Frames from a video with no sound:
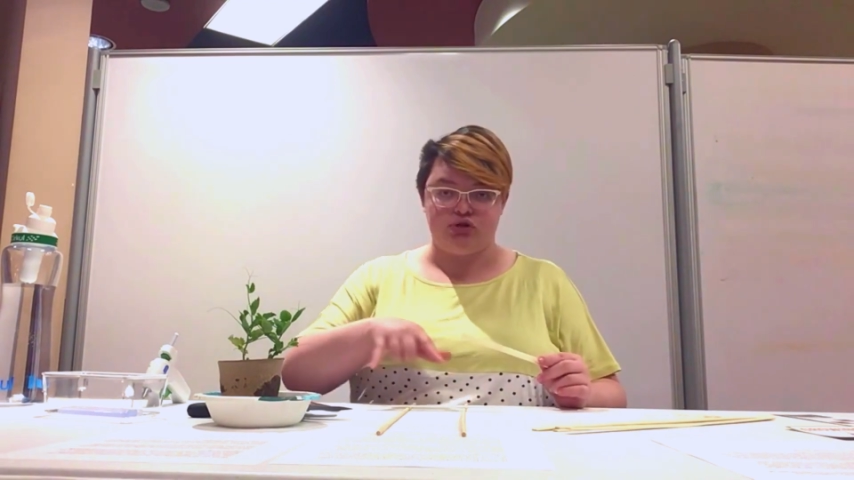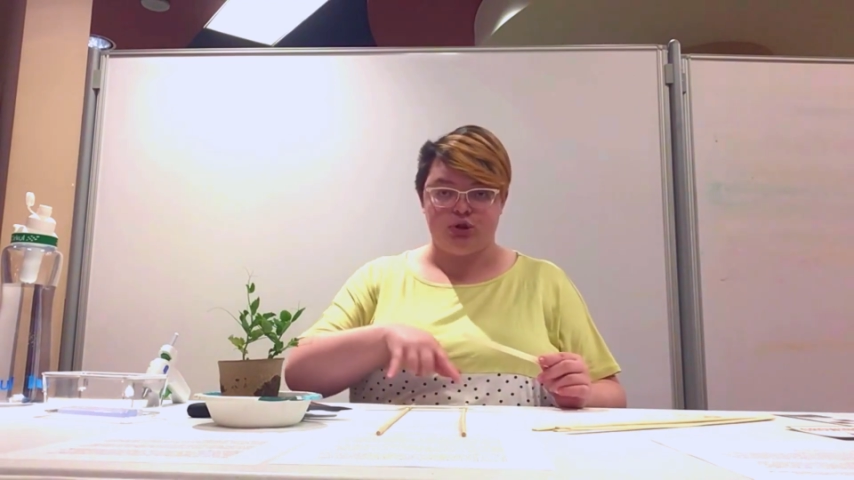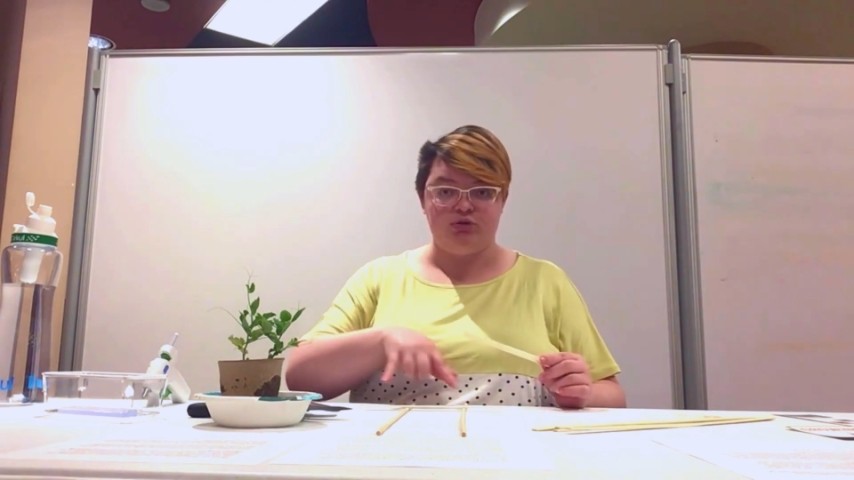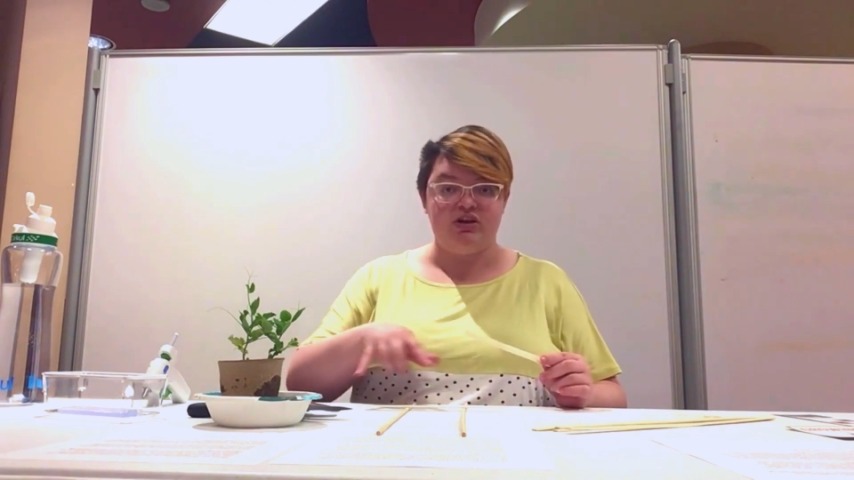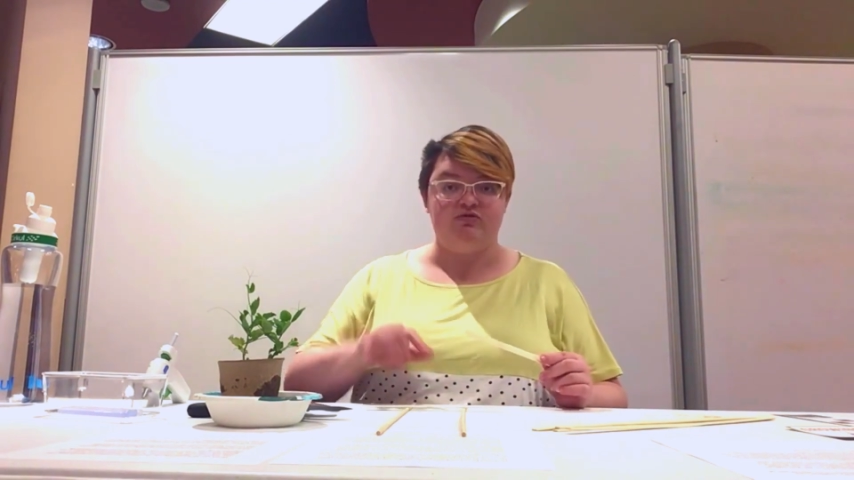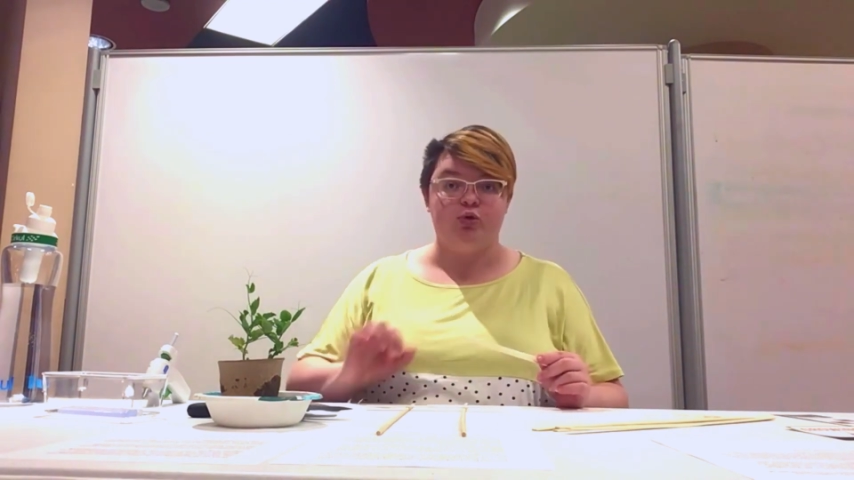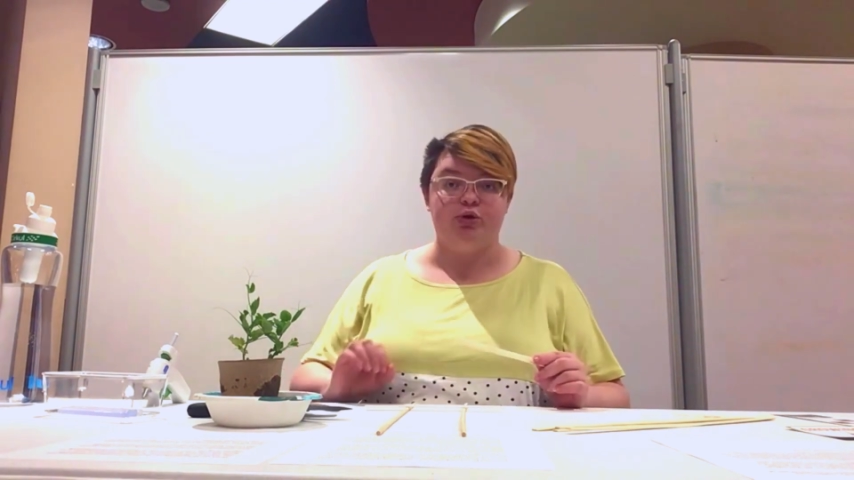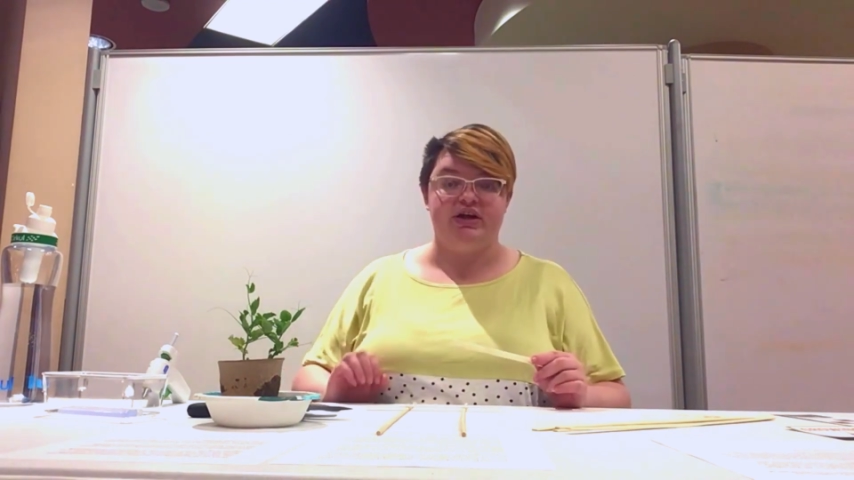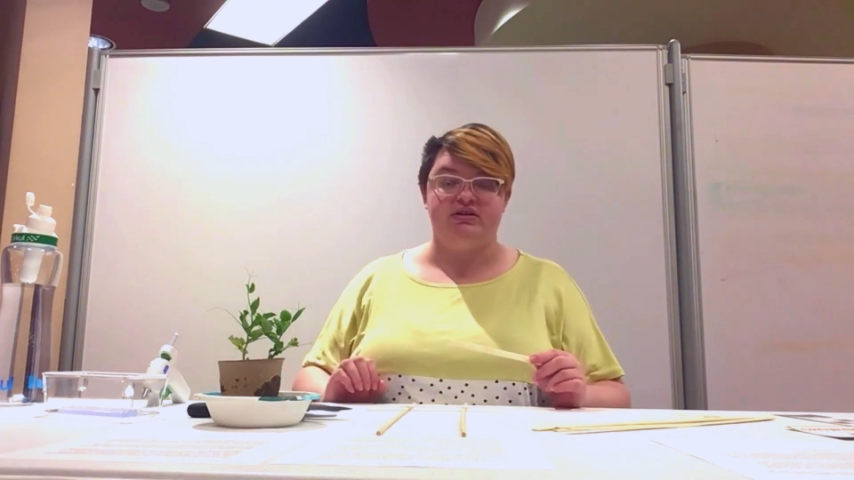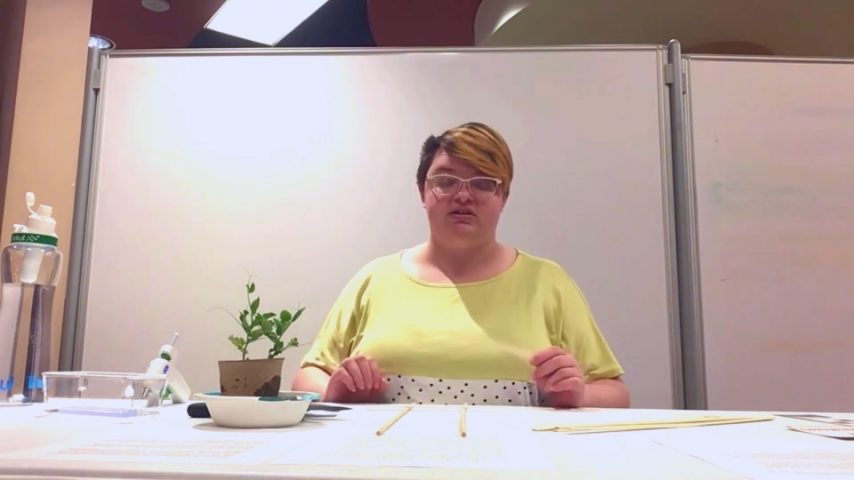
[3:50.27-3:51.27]
3 to 4
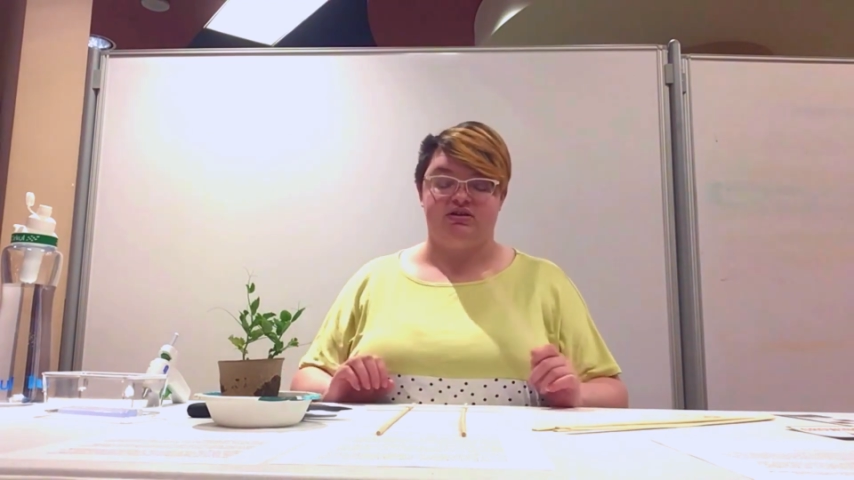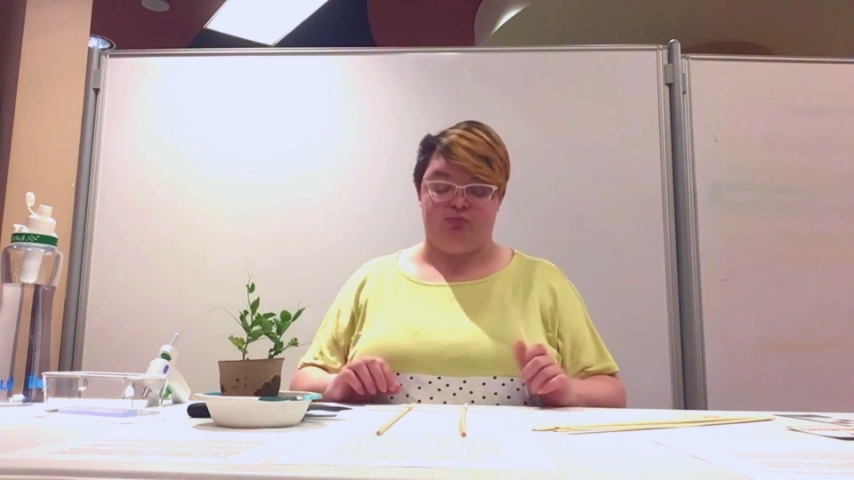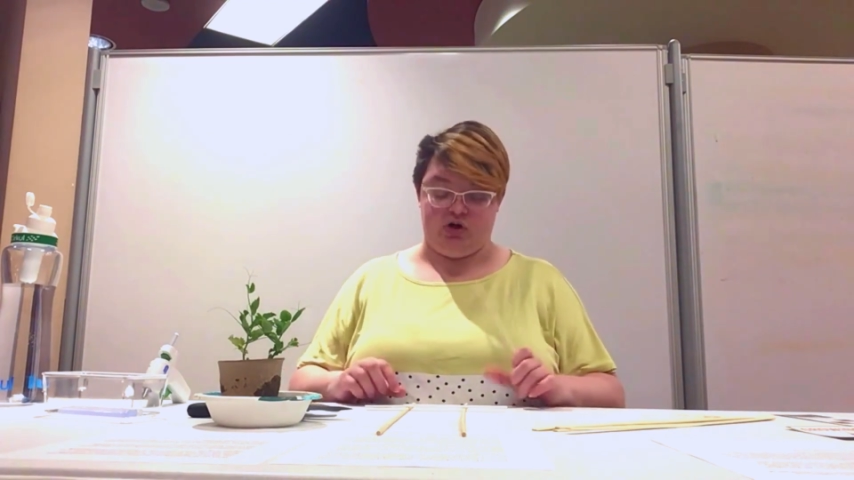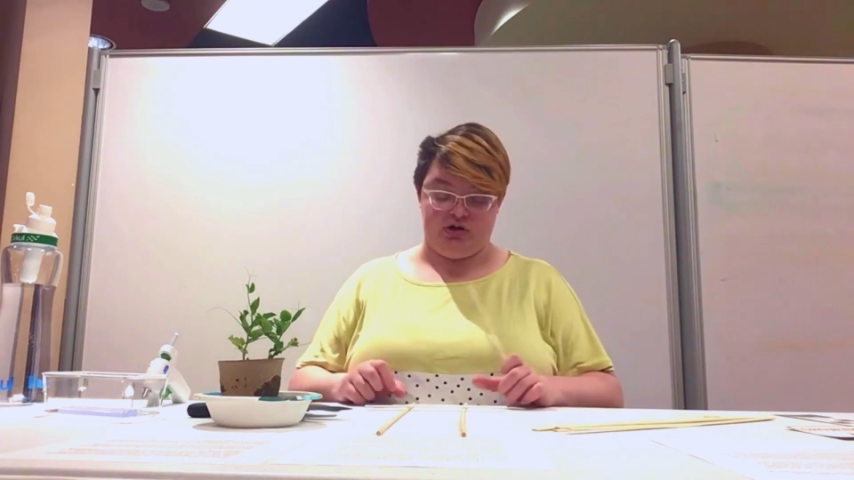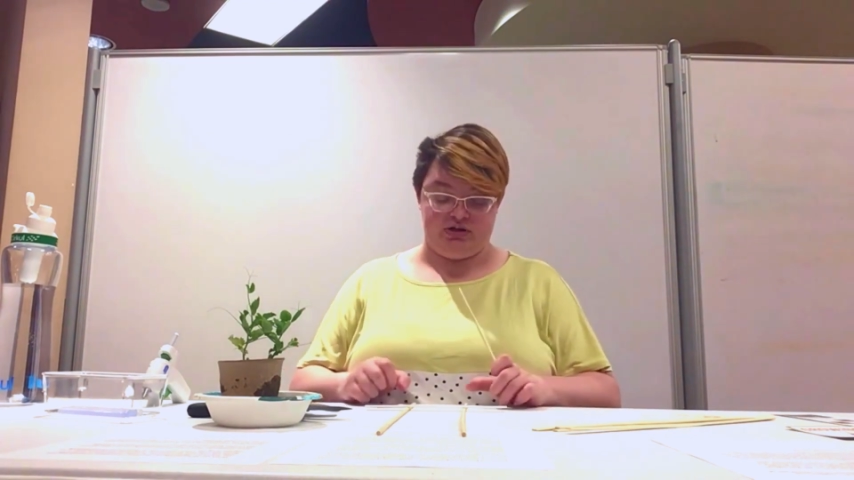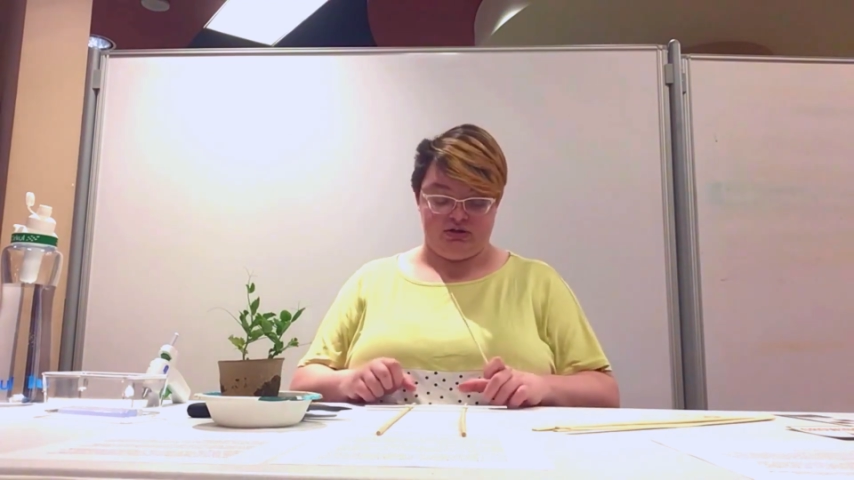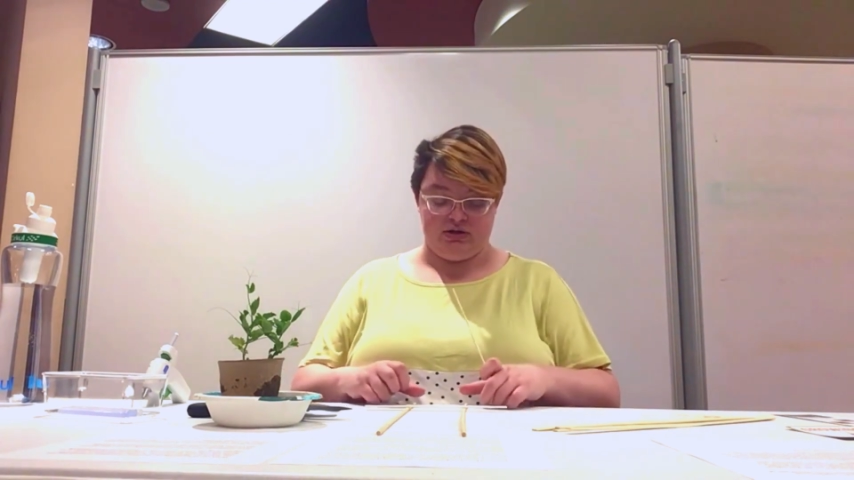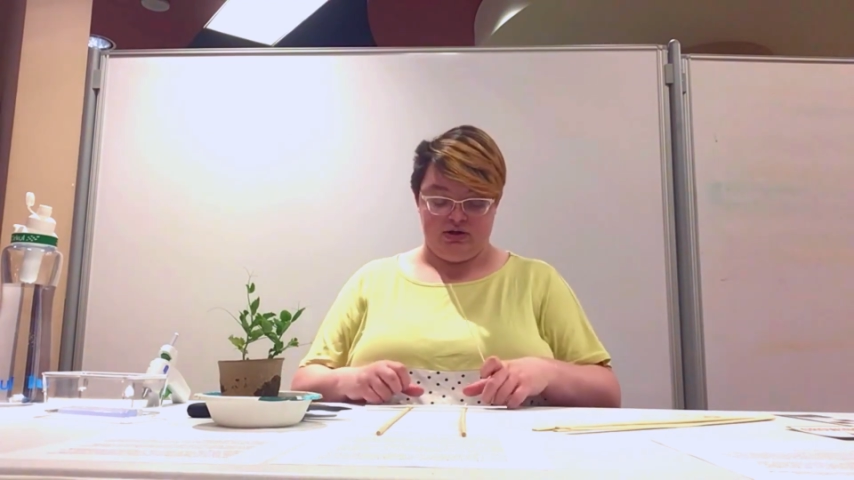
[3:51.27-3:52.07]
inches apart